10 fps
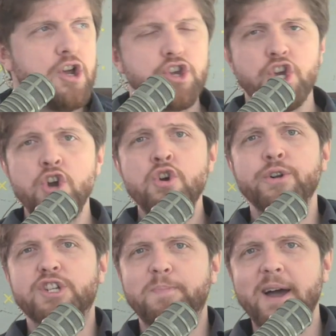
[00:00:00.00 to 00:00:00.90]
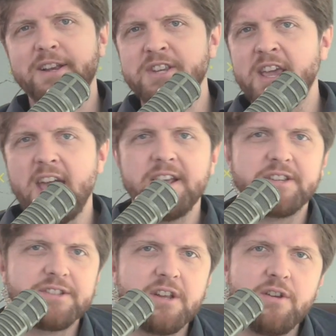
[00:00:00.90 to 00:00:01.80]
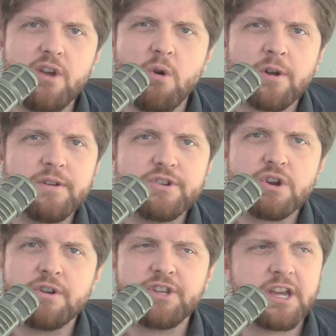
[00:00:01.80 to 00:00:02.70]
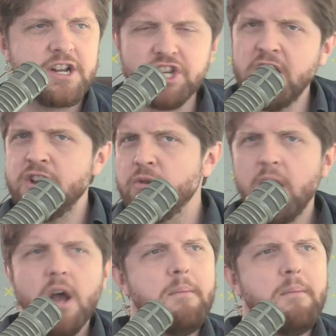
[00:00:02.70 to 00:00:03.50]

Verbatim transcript: huge spikes in cases in New York, New Jersey continued.